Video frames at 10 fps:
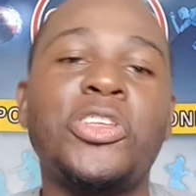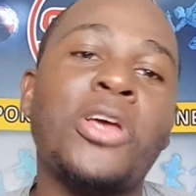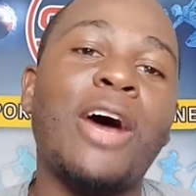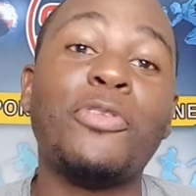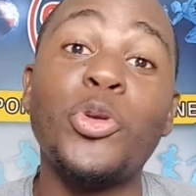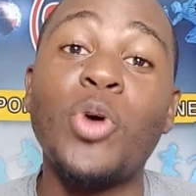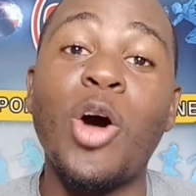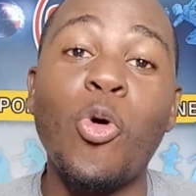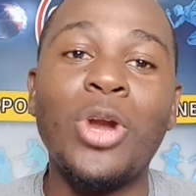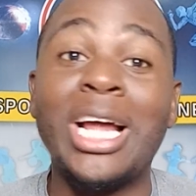you have to do a
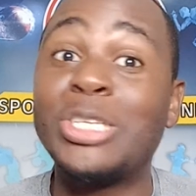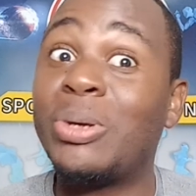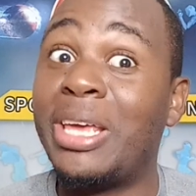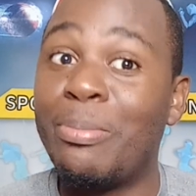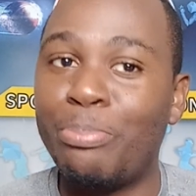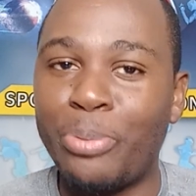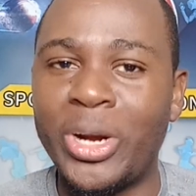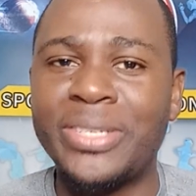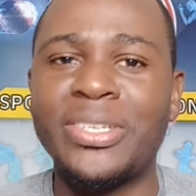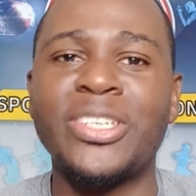whole lot to
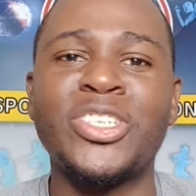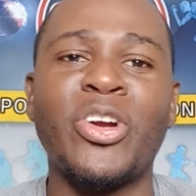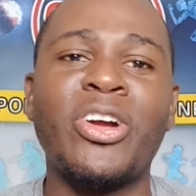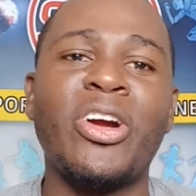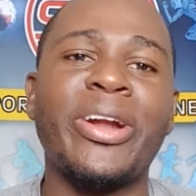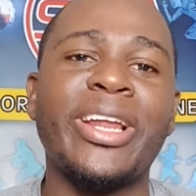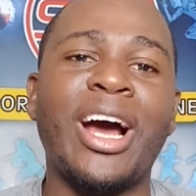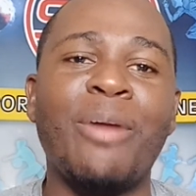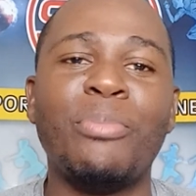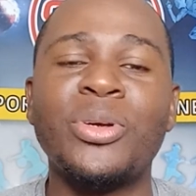impress Sir Curtly
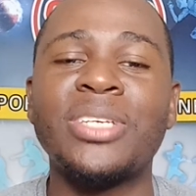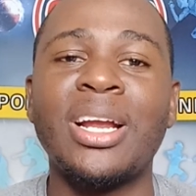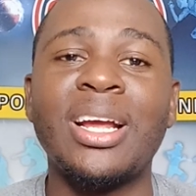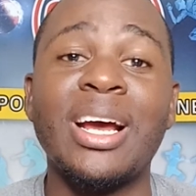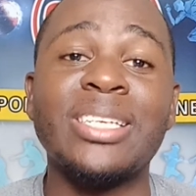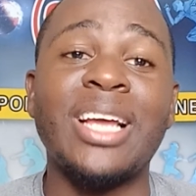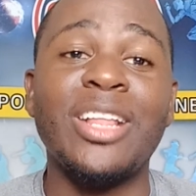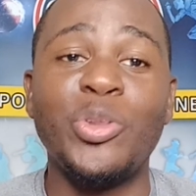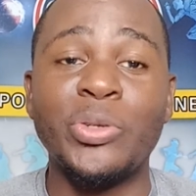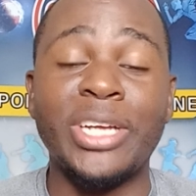Ambrose and guys
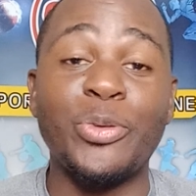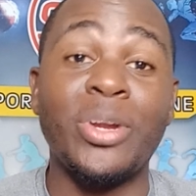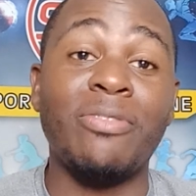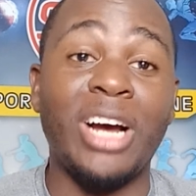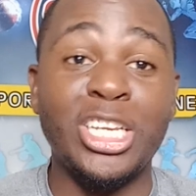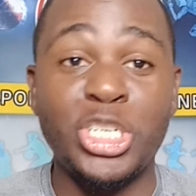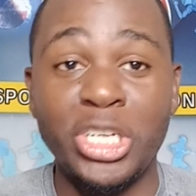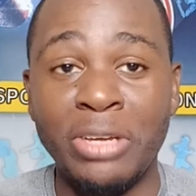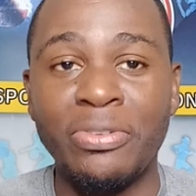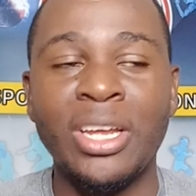like those that would have
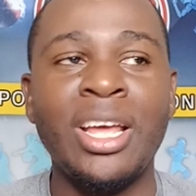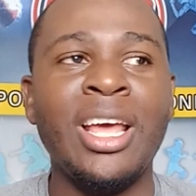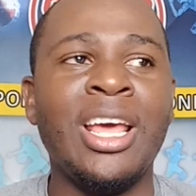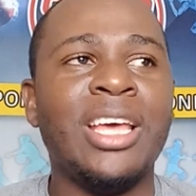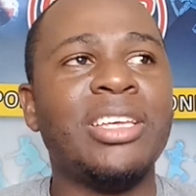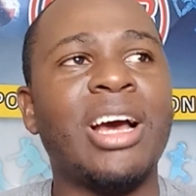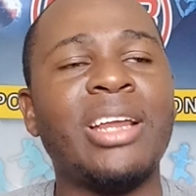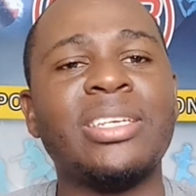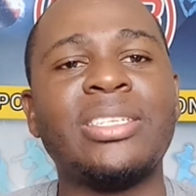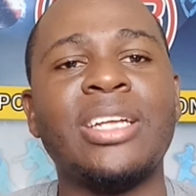achieved you
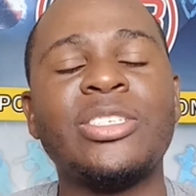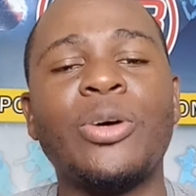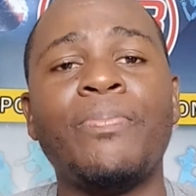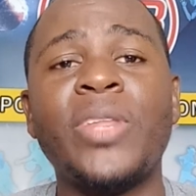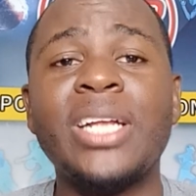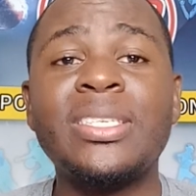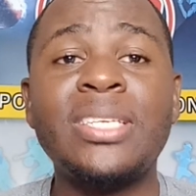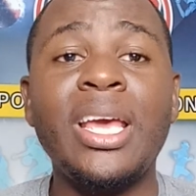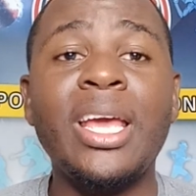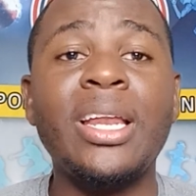understand so not
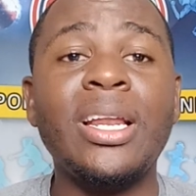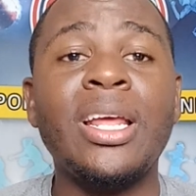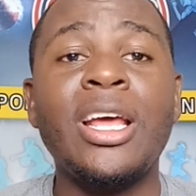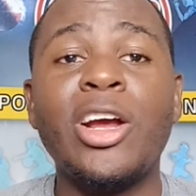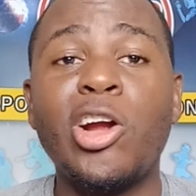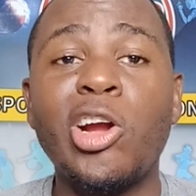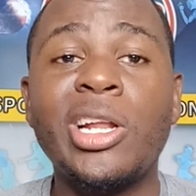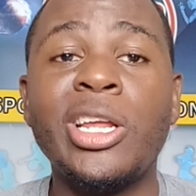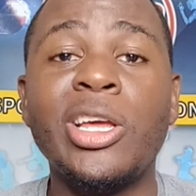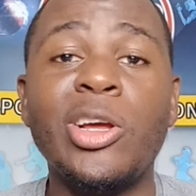saying
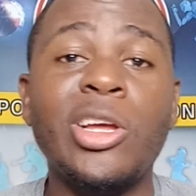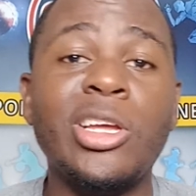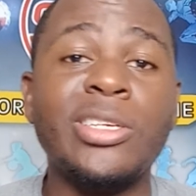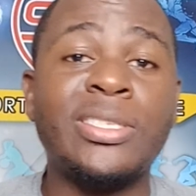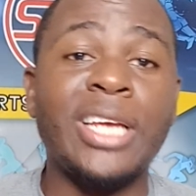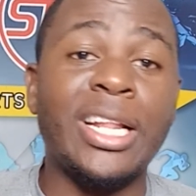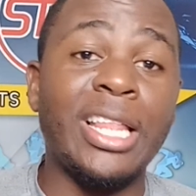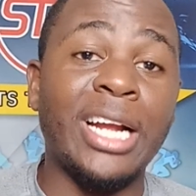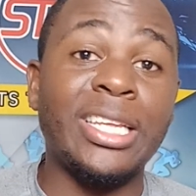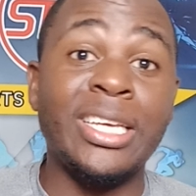Curtly said
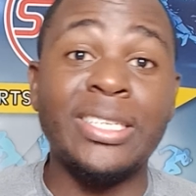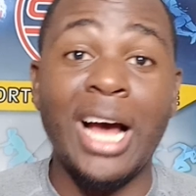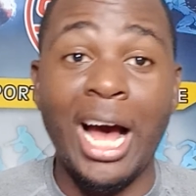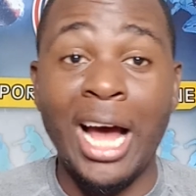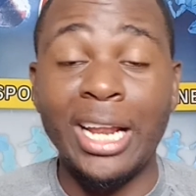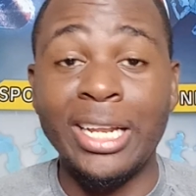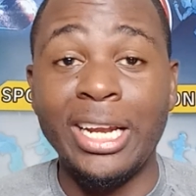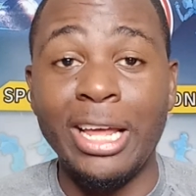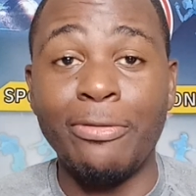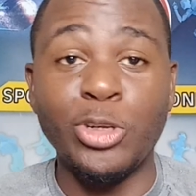that he is at the
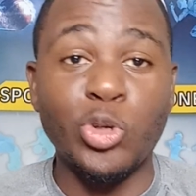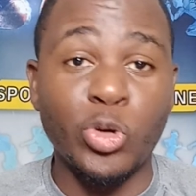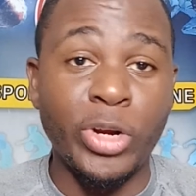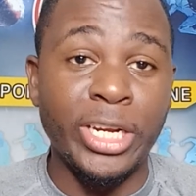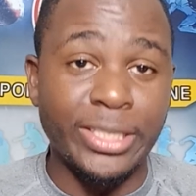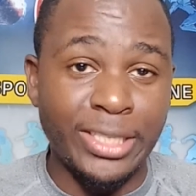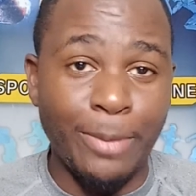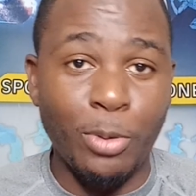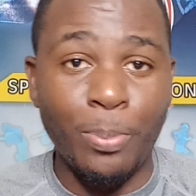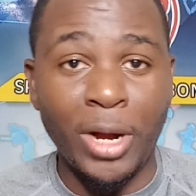level to really
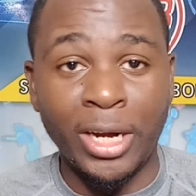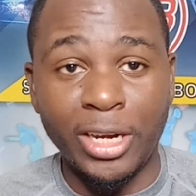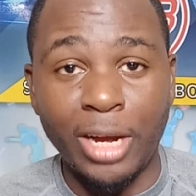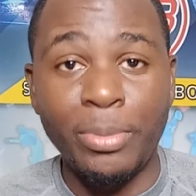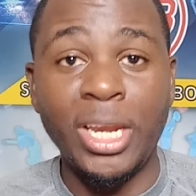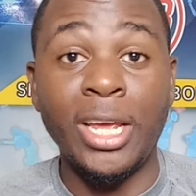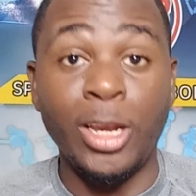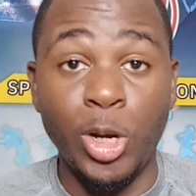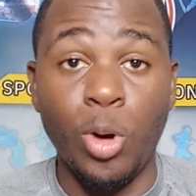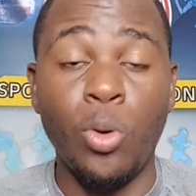step up and dominate
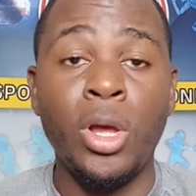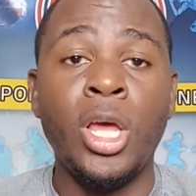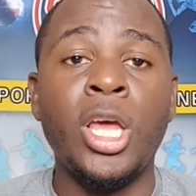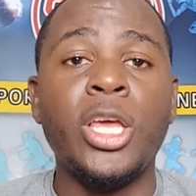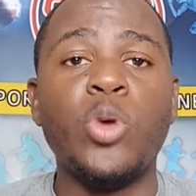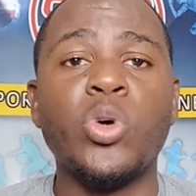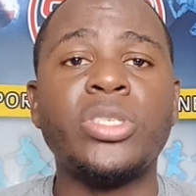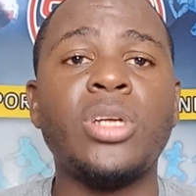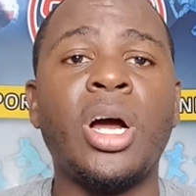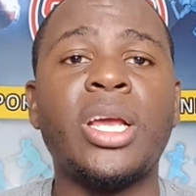no he
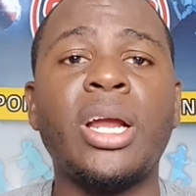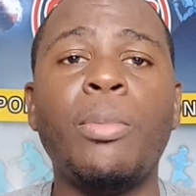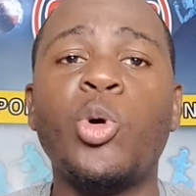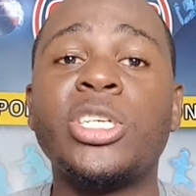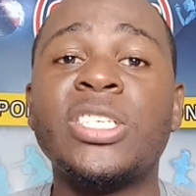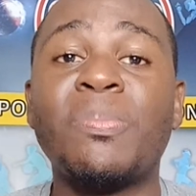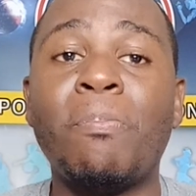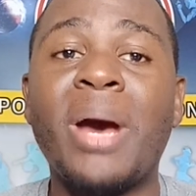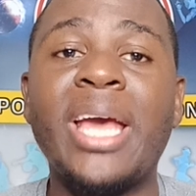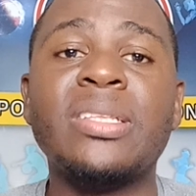was talking about his
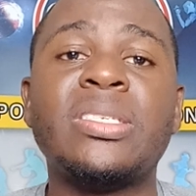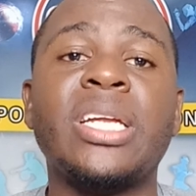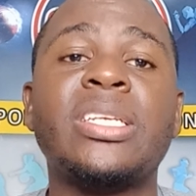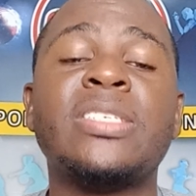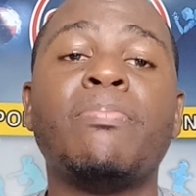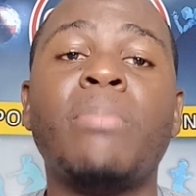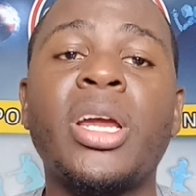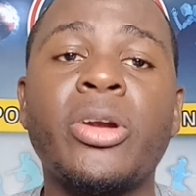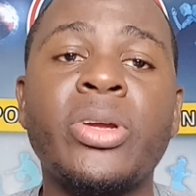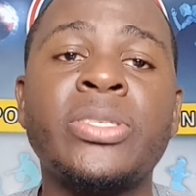mindset, his
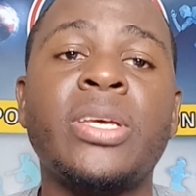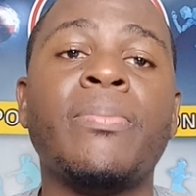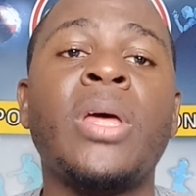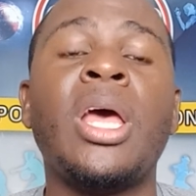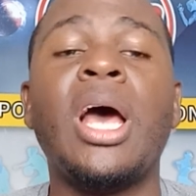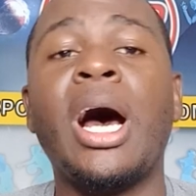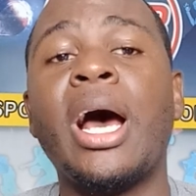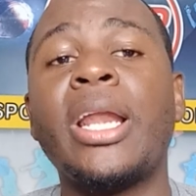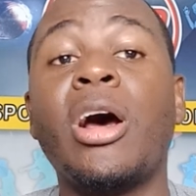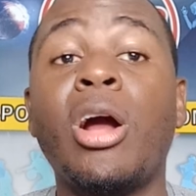mannerism,
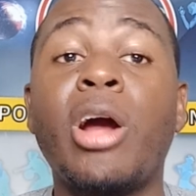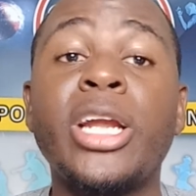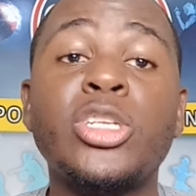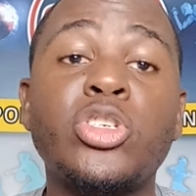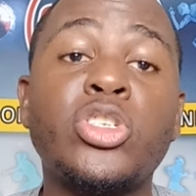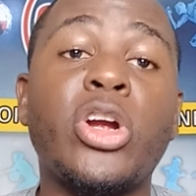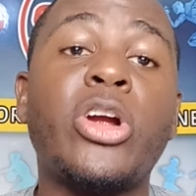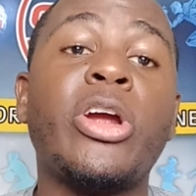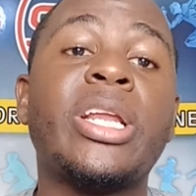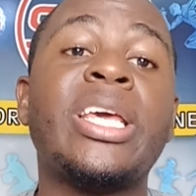and according to Sir
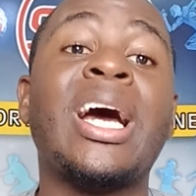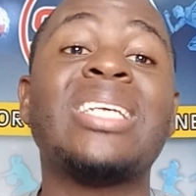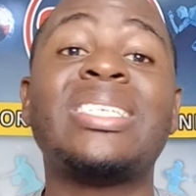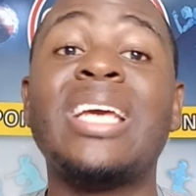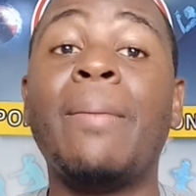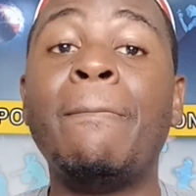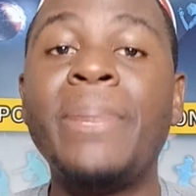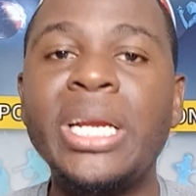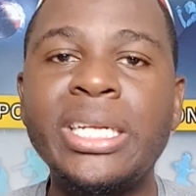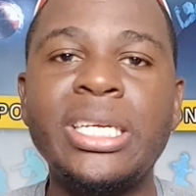Curtly, he has the
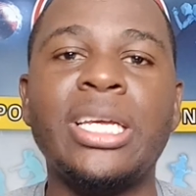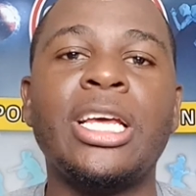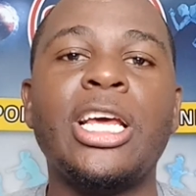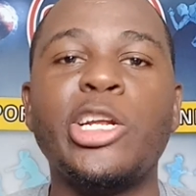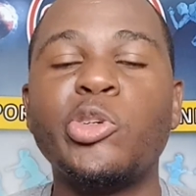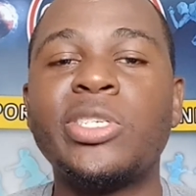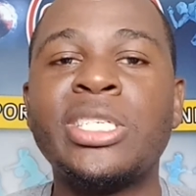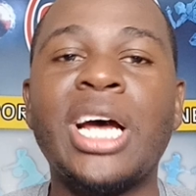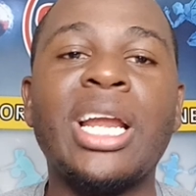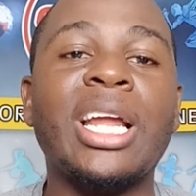ability to
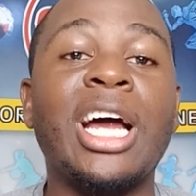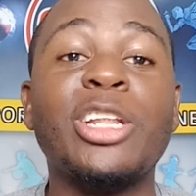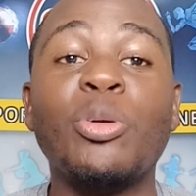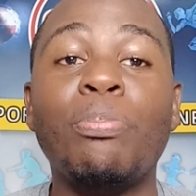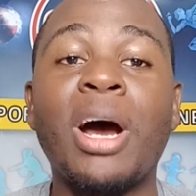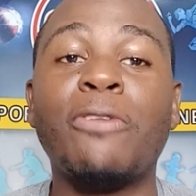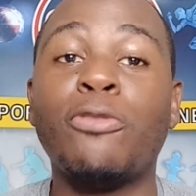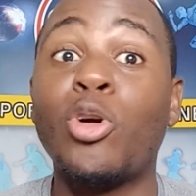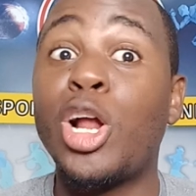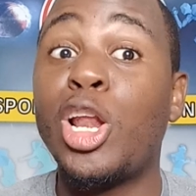stand and to bat
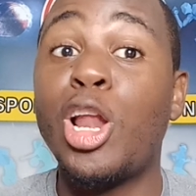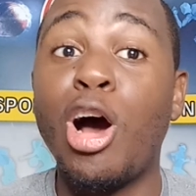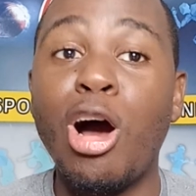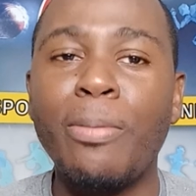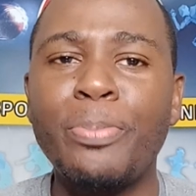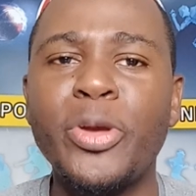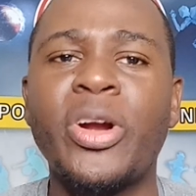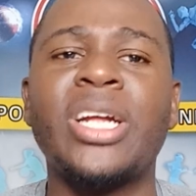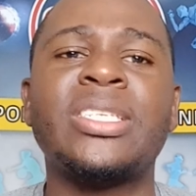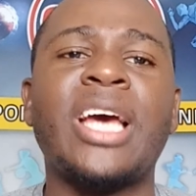for a long
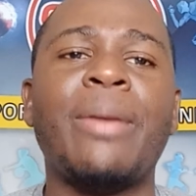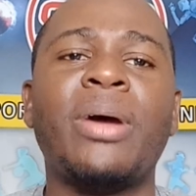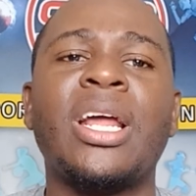period of time.